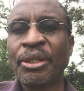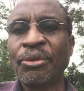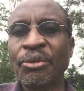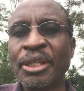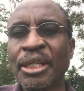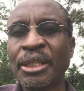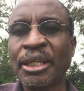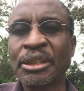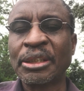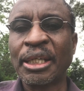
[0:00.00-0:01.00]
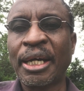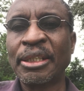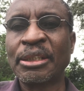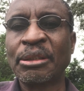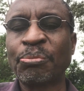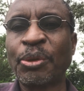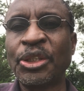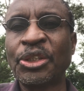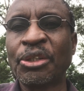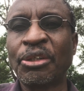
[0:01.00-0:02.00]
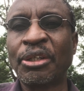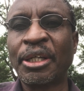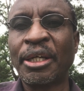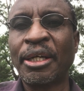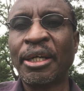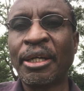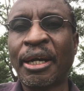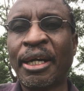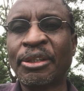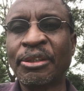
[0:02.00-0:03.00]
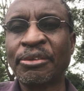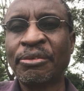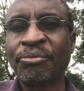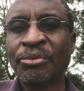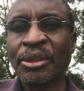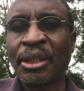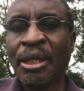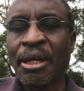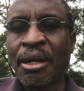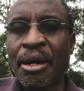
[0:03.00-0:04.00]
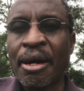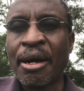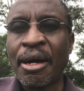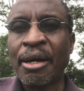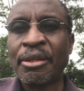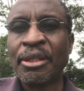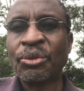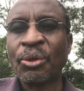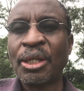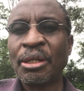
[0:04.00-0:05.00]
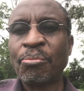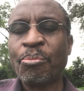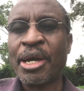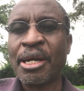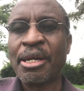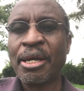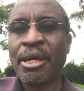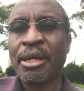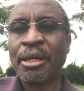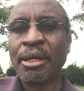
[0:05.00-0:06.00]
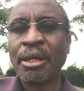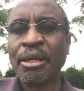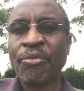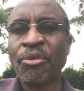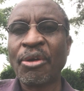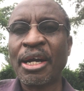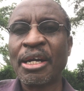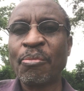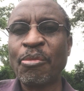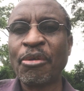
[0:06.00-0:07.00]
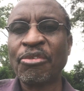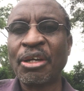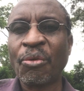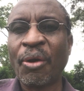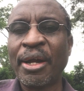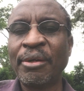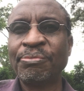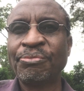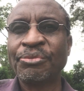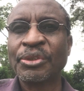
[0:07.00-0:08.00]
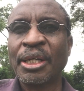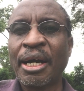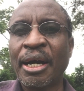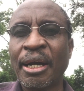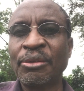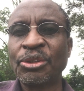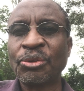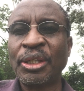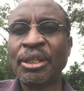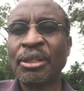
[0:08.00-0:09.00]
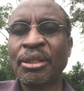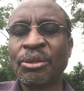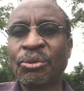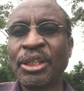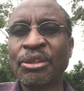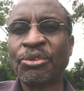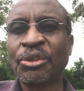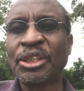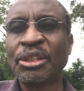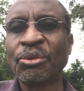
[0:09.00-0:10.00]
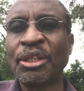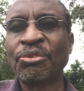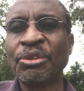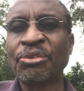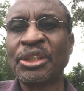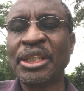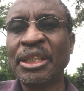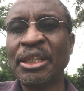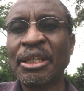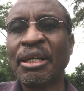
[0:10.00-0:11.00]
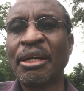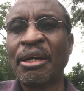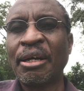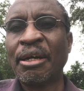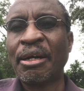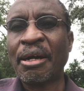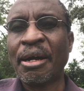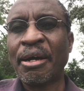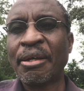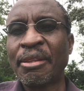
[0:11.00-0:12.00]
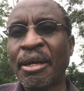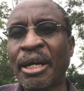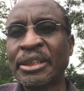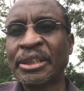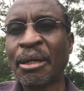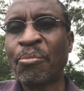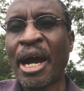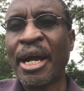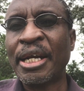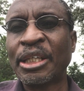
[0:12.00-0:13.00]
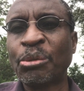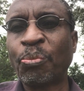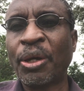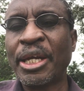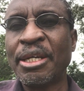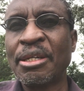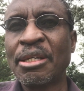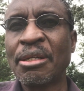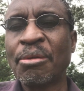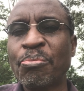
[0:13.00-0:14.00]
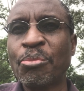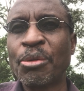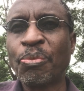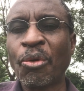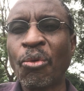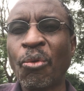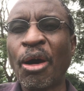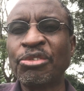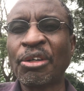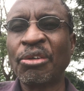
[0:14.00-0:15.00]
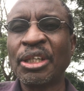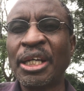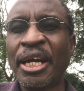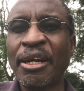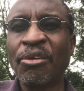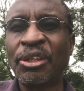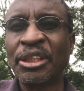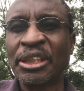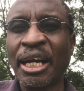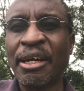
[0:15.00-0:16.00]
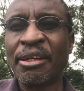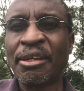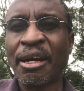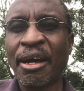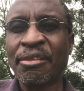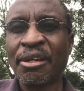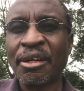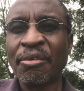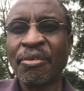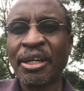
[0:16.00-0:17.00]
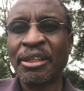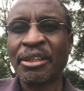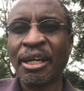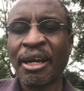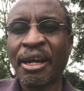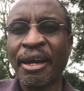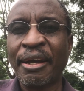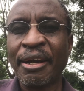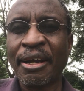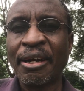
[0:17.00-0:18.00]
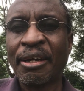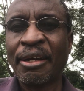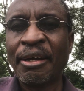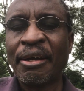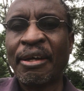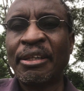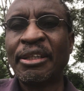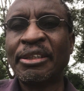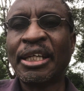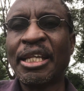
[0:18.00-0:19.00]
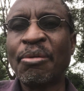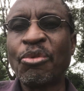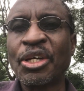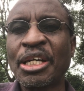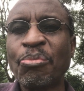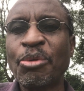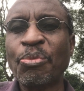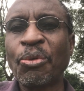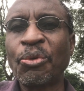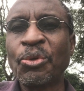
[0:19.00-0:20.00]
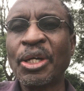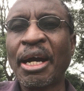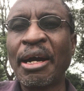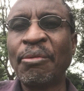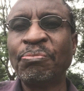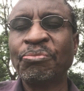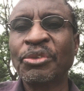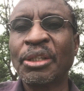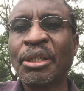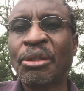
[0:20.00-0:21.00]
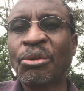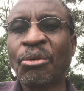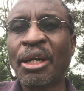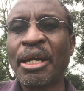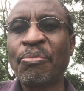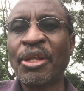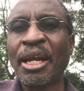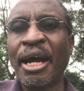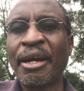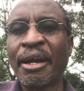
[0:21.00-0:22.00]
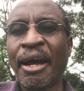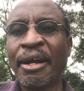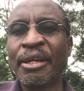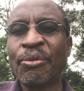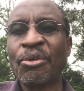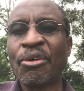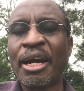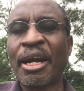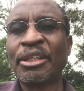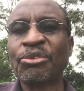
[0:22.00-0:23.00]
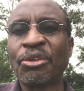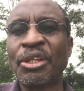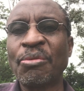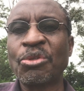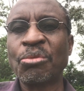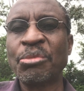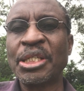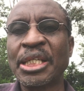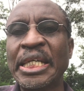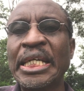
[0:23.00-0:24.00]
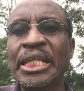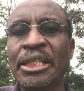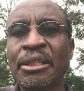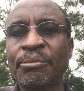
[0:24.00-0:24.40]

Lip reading: he would get a special cut-off. This one made, if you can remember very well, around 2014, 2015, there are some unexplained people who were found dead on his land at the river Kitengela area. These are the Mungiki people who would come to claim the land, and he would organize for them to be killed.